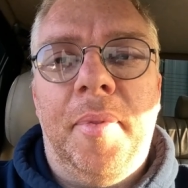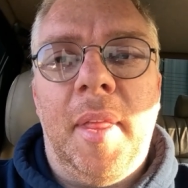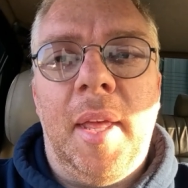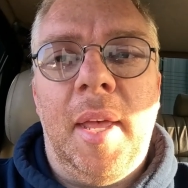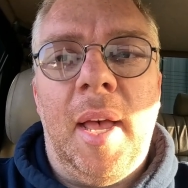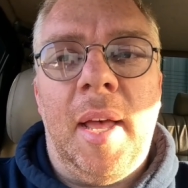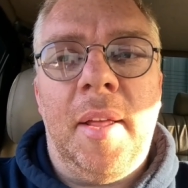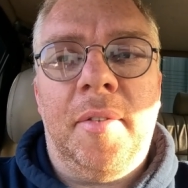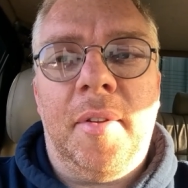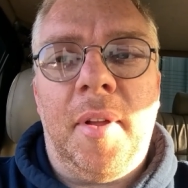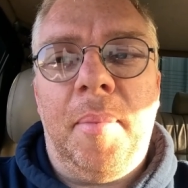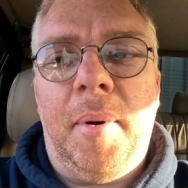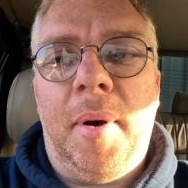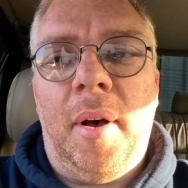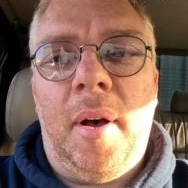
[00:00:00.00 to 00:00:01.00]
The
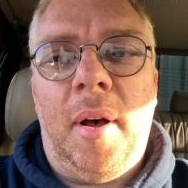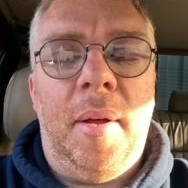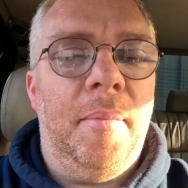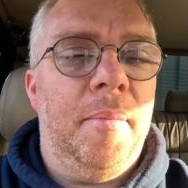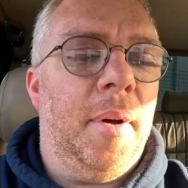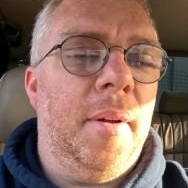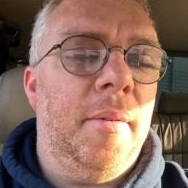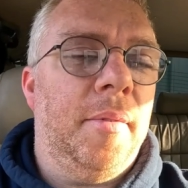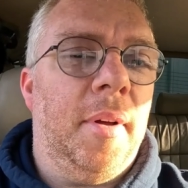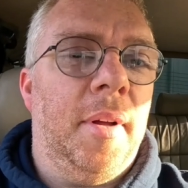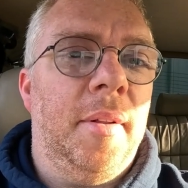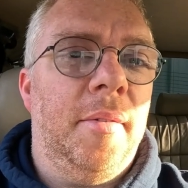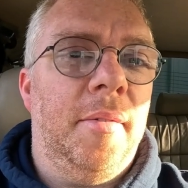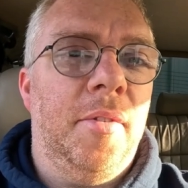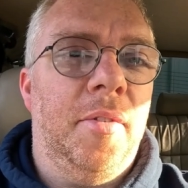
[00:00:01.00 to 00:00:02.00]
S-Type R,
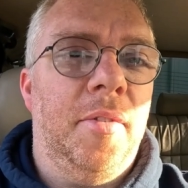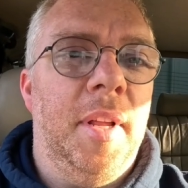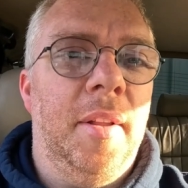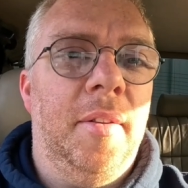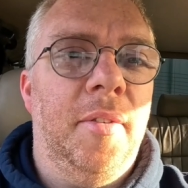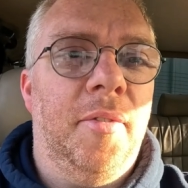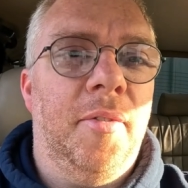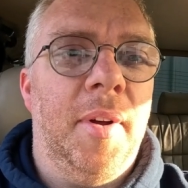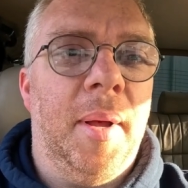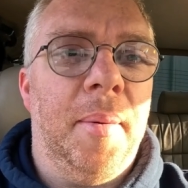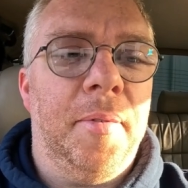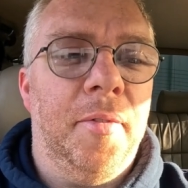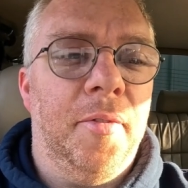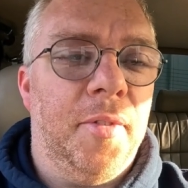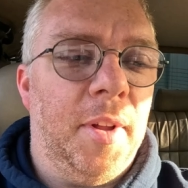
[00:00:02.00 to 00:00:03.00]
I just need to free
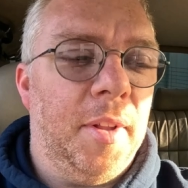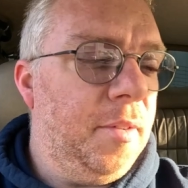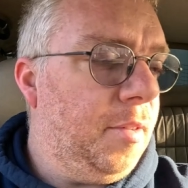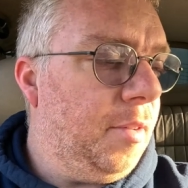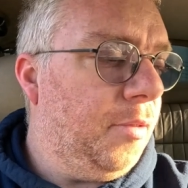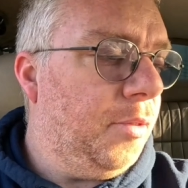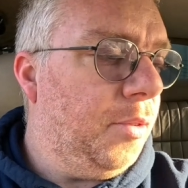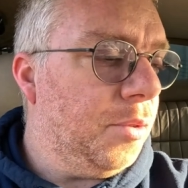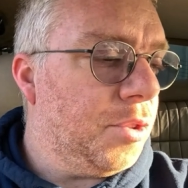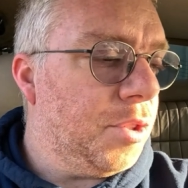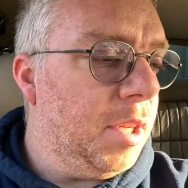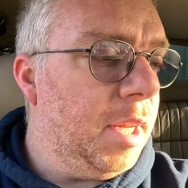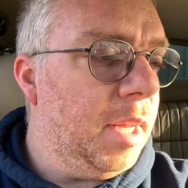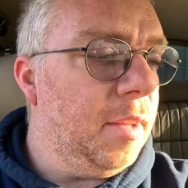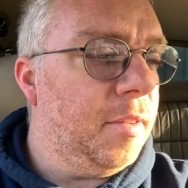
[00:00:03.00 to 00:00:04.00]
up some funds,
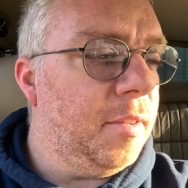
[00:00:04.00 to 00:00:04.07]
unfortunately.